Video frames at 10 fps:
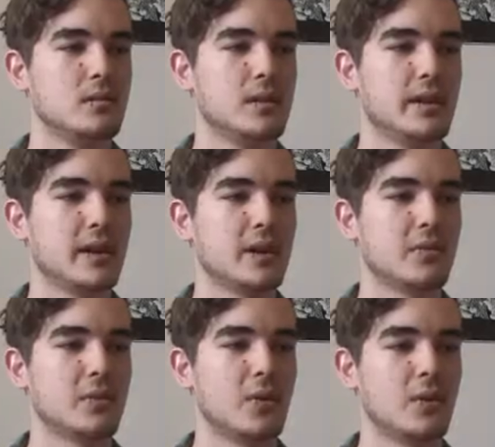He can't
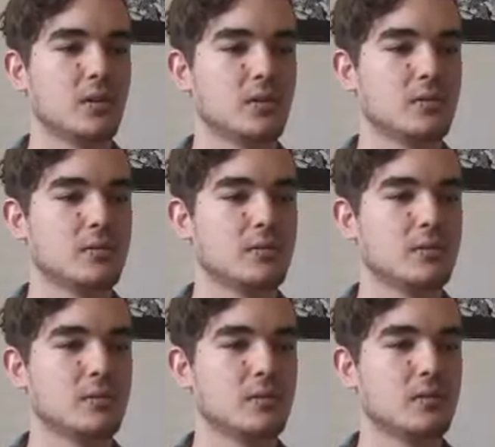get far.
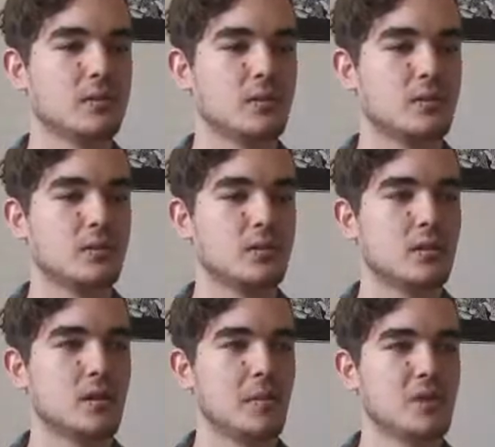
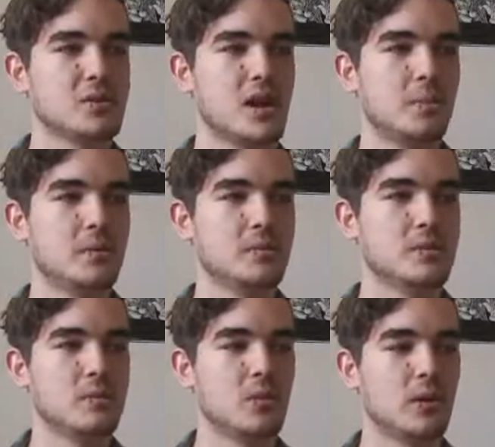Come on, Chop, lead him
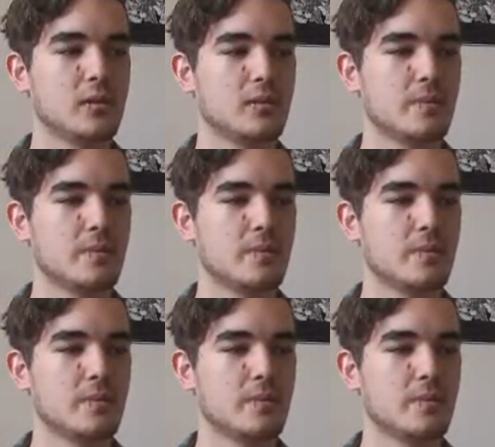to the boy.